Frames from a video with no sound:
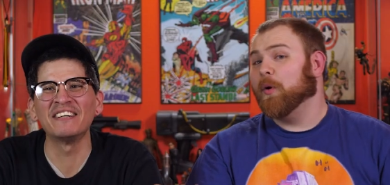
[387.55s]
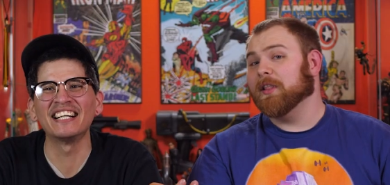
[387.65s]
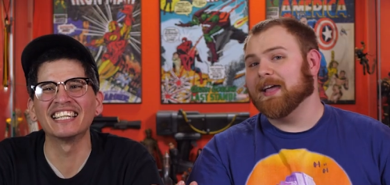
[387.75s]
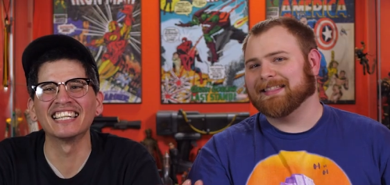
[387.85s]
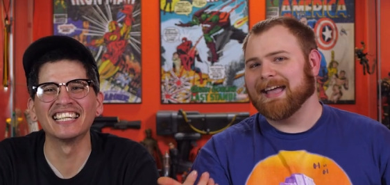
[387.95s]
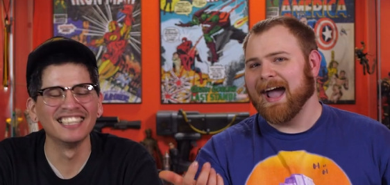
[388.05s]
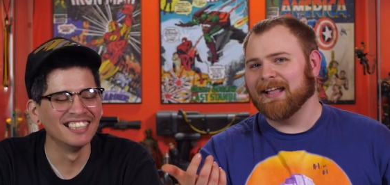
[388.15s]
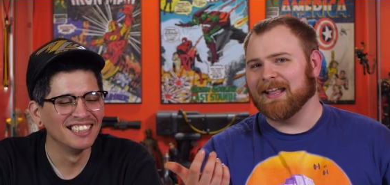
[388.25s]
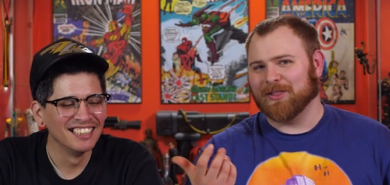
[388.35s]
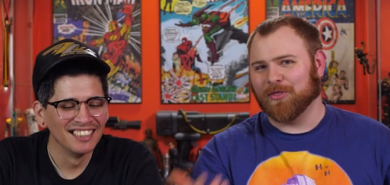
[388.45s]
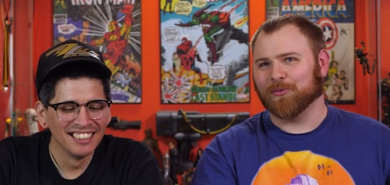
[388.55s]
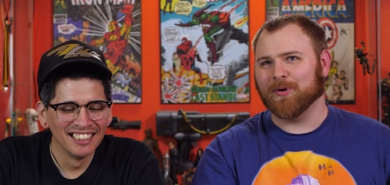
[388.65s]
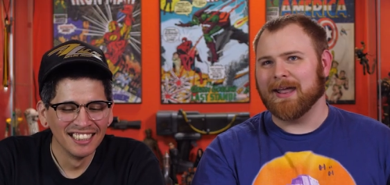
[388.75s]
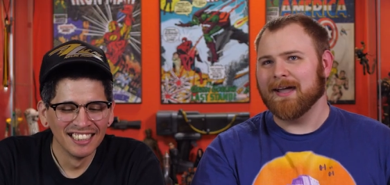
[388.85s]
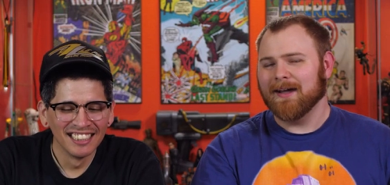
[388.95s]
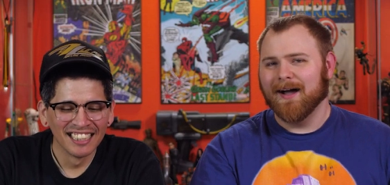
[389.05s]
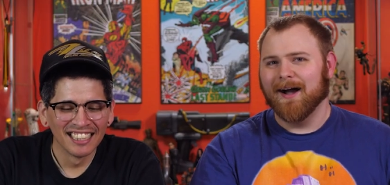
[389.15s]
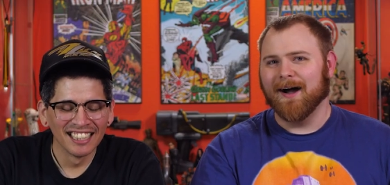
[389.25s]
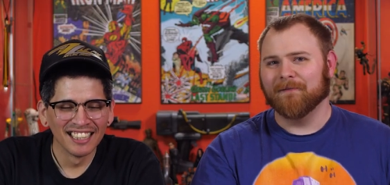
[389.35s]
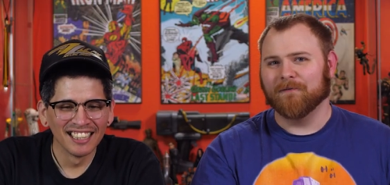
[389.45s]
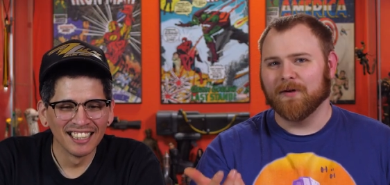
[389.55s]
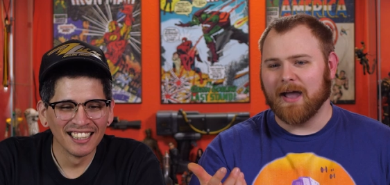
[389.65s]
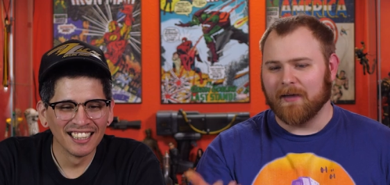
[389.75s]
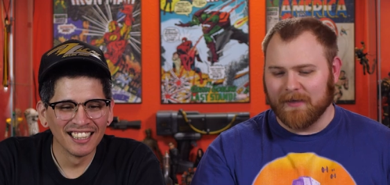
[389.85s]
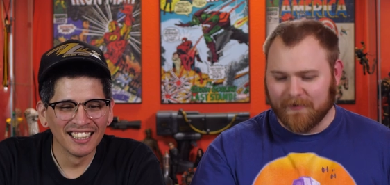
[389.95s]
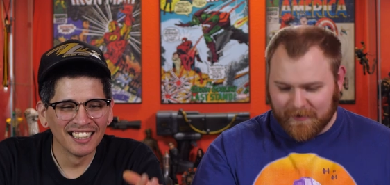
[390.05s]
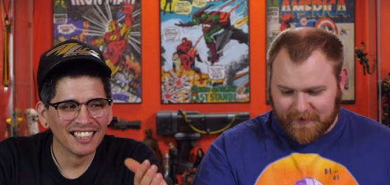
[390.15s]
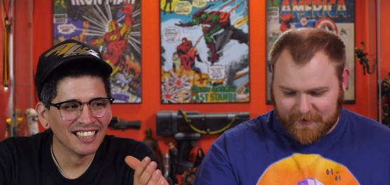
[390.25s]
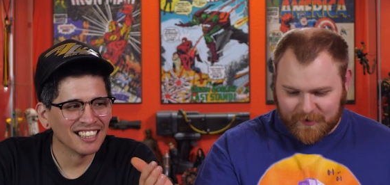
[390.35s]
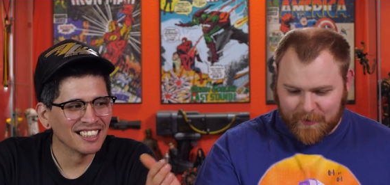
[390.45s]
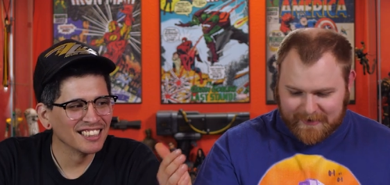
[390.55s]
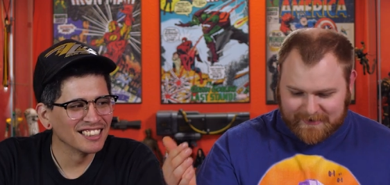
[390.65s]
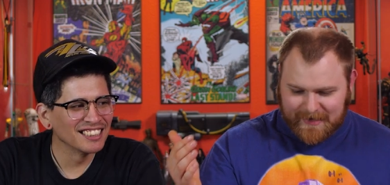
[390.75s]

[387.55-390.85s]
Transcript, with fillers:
Speaker 1: my but like God. They had like three of the, the U S